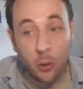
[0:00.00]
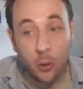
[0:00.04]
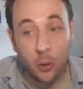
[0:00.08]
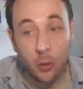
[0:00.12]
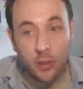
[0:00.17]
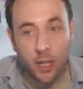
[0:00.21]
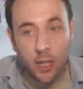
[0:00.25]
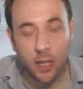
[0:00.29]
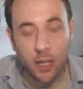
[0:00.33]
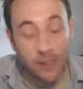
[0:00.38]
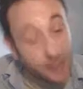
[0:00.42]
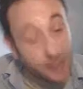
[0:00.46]

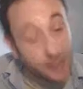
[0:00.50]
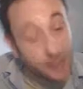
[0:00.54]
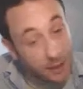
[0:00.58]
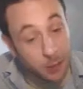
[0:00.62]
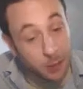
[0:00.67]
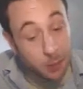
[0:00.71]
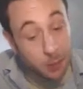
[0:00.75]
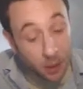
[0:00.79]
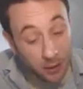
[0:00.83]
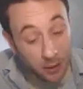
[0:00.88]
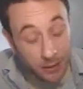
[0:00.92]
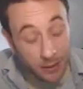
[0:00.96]
called
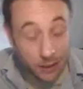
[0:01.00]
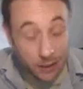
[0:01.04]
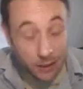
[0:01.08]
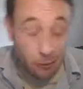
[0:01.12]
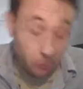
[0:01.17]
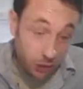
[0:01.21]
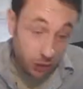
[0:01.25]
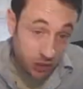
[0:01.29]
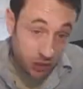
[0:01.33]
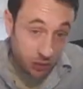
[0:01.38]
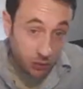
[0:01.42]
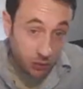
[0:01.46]
CX Partners
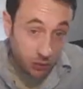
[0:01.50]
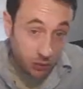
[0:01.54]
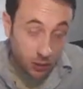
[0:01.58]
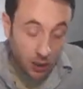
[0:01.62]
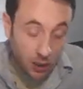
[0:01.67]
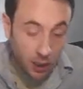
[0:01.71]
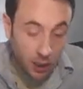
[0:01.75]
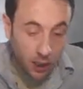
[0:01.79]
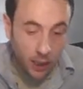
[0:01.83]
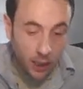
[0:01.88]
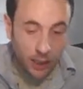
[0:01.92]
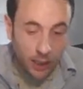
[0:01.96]
here in Bristol
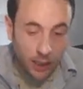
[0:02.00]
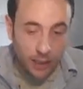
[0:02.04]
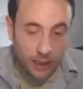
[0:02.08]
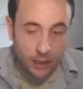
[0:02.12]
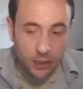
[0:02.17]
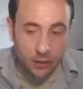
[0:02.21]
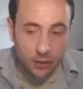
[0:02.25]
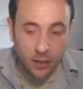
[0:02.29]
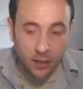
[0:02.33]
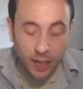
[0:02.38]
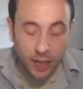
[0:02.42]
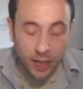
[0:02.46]

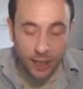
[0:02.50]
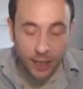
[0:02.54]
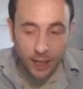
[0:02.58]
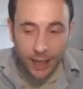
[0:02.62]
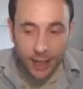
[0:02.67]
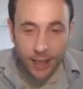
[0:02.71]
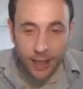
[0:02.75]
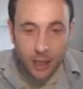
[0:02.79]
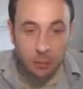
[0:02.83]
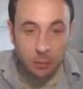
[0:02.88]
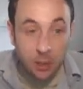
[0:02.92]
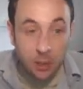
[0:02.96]
in the UK,
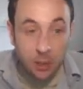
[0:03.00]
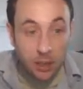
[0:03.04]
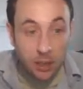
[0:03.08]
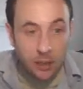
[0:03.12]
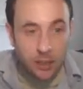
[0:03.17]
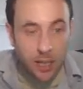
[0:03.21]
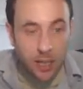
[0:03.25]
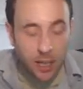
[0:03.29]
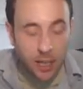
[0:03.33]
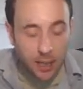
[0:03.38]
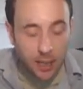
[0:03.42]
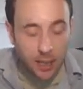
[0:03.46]
and I'm going
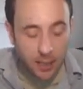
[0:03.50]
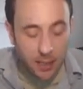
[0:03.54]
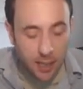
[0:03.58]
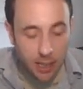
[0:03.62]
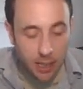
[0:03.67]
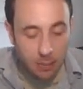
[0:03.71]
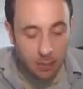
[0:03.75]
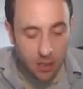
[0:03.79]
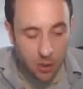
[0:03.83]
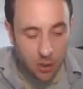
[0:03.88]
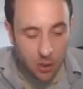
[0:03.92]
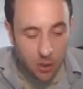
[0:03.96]
to
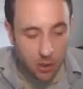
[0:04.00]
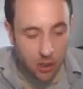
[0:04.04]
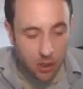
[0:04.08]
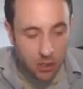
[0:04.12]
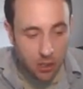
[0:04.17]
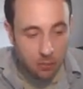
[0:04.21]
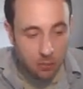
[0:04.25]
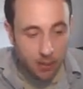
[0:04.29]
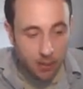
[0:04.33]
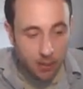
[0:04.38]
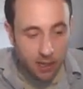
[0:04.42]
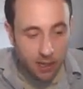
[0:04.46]
today be
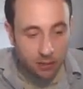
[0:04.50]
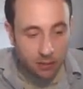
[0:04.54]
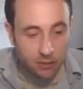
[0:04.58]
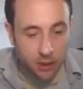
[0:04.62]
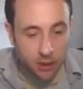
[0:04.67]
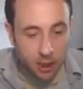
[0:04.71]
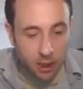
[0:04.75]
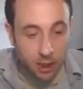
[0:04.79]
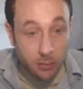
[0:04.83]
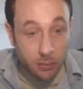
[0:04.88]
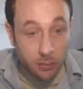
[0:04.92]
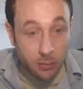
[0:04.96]
talking to you
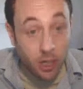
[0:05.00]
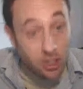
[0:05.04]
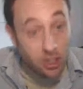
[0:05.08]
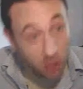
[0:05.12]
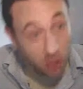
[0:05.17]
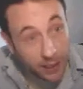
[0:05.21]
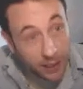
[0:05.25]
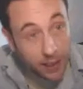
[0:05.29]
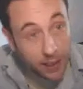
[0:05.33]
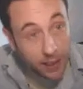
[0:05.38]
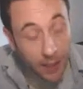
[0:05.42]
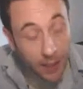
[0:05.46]
about eye
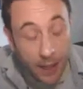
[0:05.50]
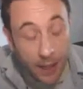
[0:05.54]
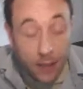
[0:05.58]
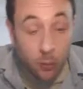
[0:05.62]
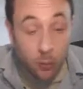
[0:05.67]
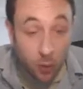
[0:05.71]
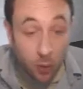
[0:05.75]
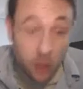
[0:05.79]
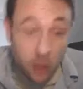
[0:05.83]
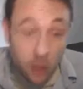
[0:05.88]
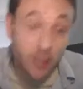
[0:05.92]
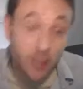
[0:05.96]
tracking
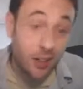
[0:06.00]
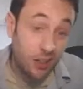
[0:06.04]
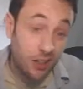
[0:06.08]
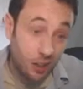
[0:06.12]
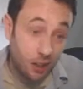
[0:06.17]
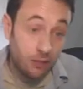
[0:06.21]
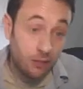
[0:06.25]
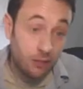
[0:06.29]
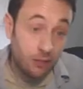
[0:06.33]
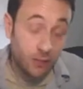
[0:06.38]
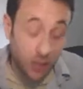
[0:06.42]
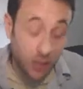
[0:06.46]
and why I
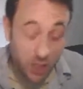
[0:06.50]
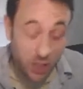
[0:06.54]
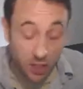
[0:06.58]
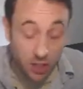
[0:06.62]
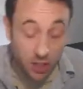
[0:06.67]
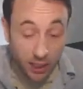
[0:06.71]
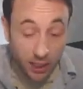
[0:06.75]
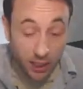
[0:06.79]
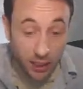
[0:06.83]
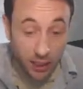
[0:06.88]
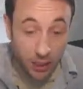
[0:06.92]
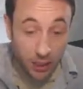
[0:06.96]
love eye
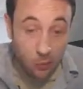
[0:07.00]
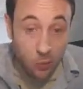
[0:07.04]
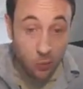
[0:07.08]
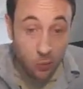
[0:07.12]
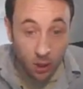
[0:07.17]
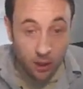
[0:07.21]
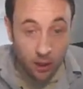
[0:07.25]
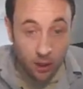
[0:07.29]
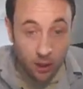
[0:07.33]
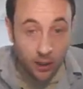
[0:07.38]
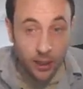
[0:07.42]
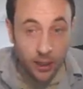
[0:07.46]
tracking and
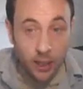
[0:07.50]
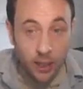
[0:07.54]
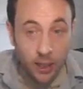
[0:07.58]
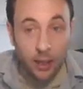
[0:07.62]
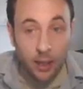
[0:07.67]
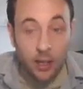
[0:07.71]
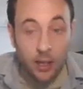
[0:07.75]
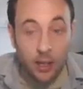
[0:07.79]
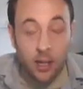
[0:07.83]
why